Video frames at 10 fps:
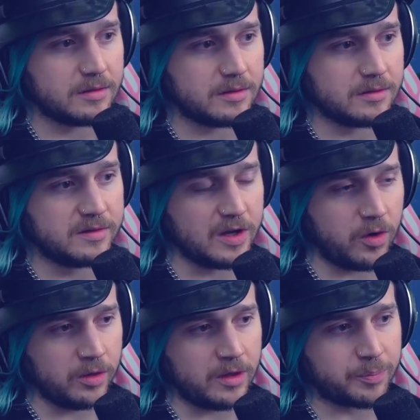
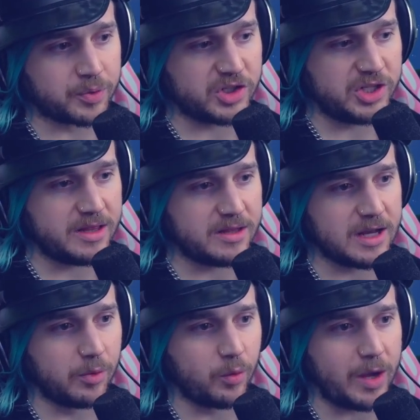Don't appreciate the
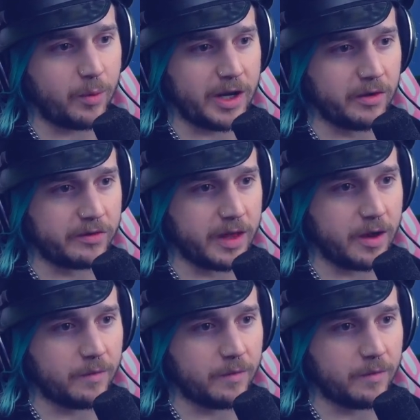double White Widows, though.